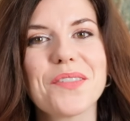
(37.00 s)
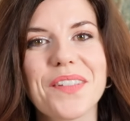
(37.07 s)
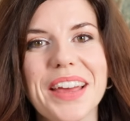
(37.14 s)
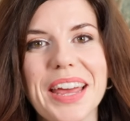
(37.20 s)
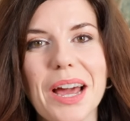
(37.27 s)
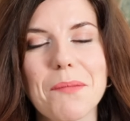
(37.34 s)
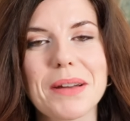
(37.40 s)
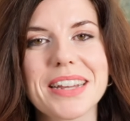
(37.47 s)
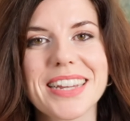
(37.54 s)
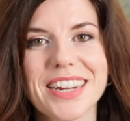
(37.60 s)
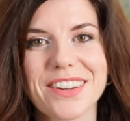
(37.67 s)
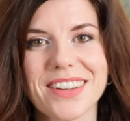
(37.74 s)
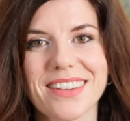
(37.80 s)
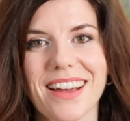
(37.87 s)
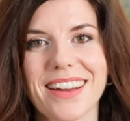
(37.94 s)
Fee, I'm an
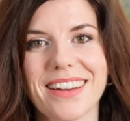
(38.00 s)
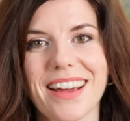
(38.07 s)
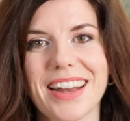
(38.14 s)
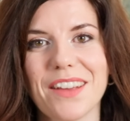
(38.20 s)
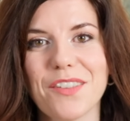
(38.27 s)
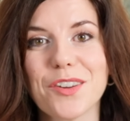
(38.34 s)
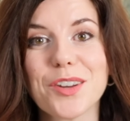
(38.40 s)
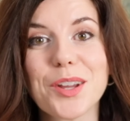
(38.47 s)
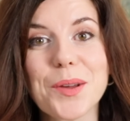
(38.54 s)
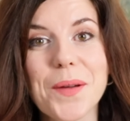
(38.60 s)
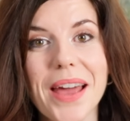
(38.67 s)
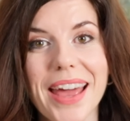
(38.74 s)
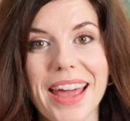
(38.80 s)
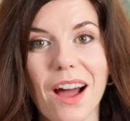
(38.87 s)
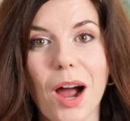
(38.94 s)
interior designer, and if you're new
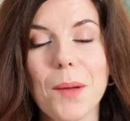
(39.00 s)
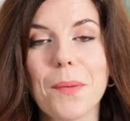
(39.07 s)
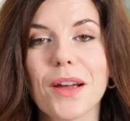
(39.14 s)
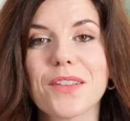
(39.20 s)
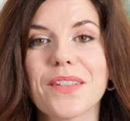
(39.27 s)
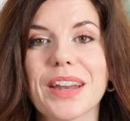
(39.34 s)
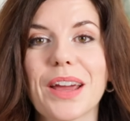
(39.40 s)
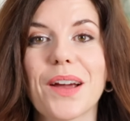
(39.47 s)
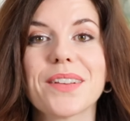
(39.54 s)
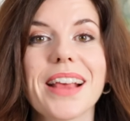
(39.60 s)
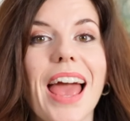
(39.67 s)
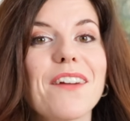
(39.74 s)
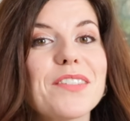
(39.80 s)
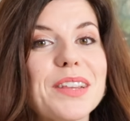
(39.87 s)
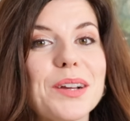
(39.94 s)
here, I post videos
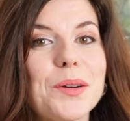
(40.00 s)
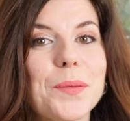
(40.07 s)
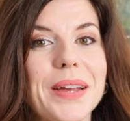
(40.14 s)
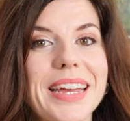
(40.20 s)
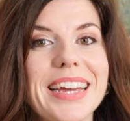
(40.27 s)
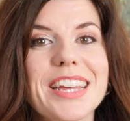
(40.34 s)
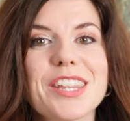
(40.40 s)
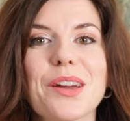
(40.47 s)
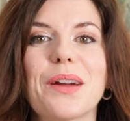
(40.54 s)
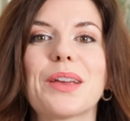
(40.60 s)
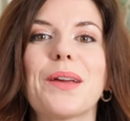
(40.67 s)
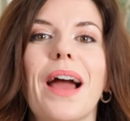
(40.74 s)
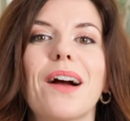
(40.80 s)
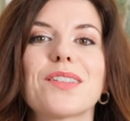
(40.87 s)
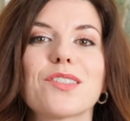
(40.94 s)
every single week showing
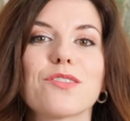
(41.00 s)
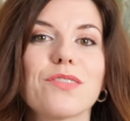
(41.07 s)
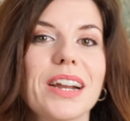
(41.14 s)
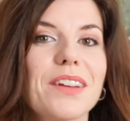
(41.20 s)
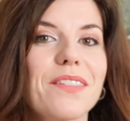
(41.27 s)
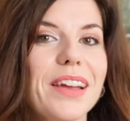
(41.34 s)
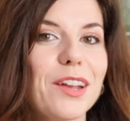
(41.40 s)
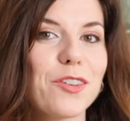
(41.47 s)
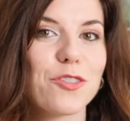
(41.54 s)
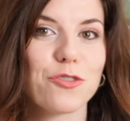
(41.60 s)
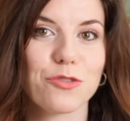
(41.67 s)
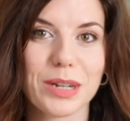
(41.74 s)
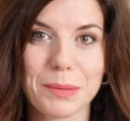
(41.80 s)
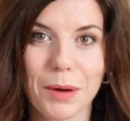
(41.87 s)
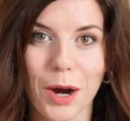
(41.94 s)
you how to renovate your
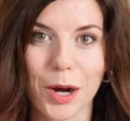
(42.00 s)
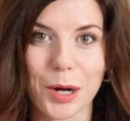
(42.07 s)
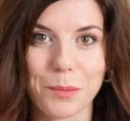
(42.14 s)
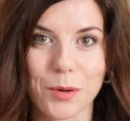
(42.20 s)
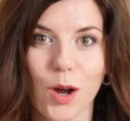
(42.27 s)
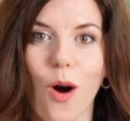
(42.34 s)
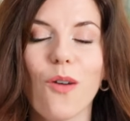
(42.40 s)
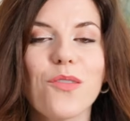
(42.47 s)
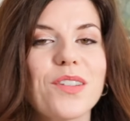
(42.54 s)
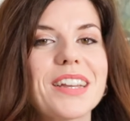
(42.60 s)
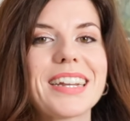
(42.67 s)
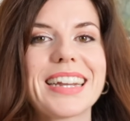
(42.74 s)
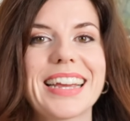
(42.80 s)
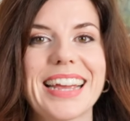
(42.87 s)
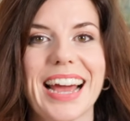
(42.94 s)
dream home
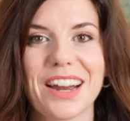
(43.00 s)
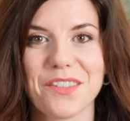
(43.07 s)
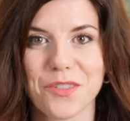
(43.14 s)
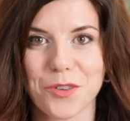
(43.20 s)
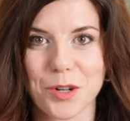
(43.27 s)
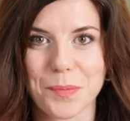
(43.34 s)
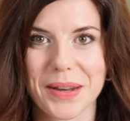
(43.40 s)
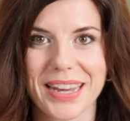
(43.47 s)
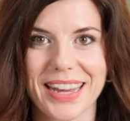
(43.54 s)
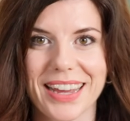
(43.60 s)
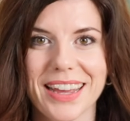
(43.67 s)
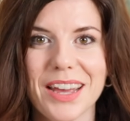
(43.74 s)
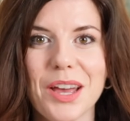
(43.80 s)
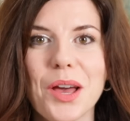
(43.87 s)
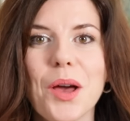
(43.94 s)
confidently and
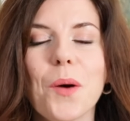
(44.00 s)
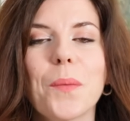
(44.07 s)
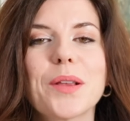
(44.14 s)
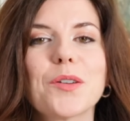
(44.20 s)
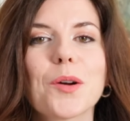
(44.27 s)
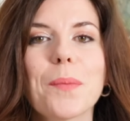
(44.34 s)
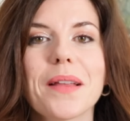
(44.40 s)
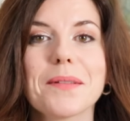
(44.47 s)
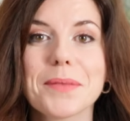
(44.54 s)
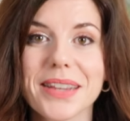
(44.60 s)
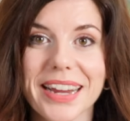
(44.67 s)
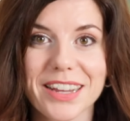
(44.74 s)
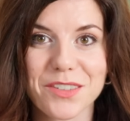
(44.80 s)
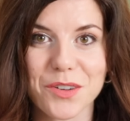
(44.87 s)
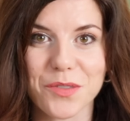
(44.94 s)
affordably. We talk about the
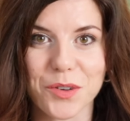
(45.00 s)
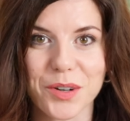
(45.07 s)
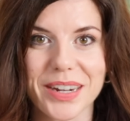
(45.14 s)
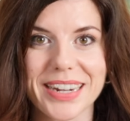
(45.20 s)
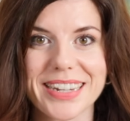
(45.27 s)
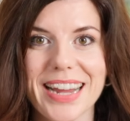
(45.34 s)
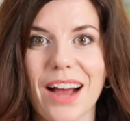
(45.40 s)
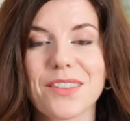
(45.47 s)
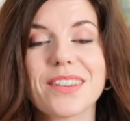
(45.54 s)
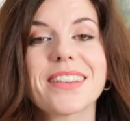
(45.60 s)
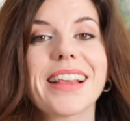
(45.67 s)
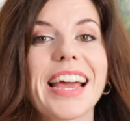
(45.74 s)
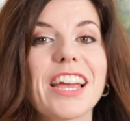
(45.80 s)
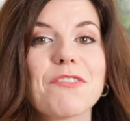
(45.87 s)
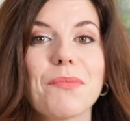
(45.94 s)
mistakes to avoid, how to
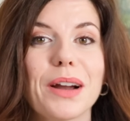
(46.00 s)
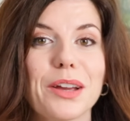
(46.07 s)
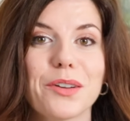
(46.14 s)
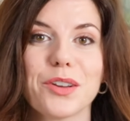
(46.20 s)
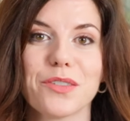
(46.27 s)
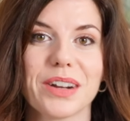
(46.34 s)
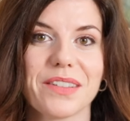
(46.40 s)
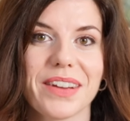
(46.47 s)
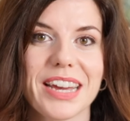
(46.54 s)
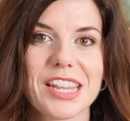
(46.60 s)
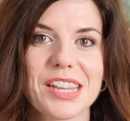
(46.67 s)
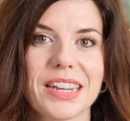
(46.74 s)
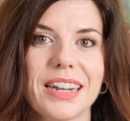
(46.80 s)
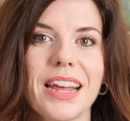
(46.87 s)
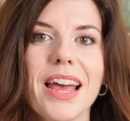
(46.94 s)
save money on your
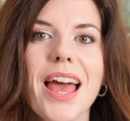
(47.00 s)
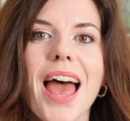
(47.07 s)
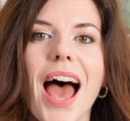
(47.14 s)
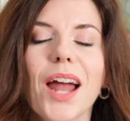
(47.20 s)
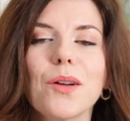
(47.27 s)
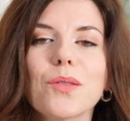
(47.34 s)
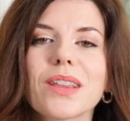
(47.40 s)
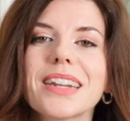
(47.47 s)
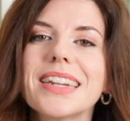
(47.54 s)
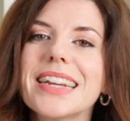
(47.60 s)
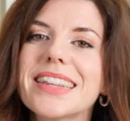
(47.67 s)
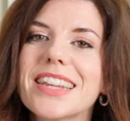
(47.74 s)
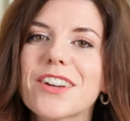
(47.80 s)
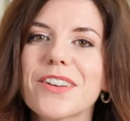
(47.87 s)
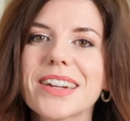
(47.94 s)
renovation, and all the
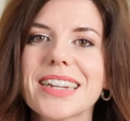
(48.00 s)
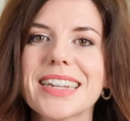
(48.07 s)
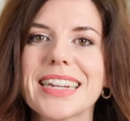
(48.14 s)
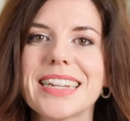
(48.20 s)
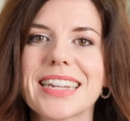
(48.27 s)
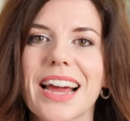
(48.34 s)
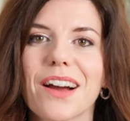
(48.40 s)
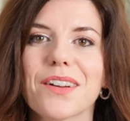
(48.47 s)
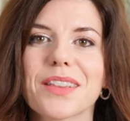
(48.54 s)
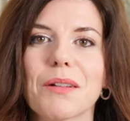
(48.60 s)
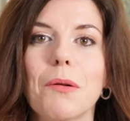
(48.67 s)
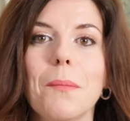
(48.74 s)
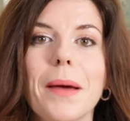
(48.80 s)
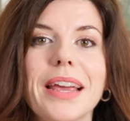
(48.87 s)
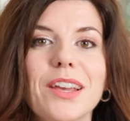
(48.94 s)
nitty-gritty details that
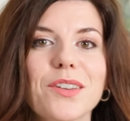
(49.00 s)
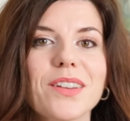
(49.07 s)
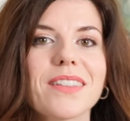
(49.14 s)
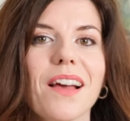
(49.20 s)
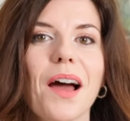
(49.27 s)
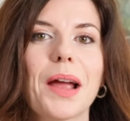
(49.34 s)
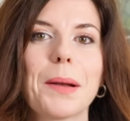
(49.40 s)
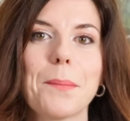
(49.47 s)
will make your design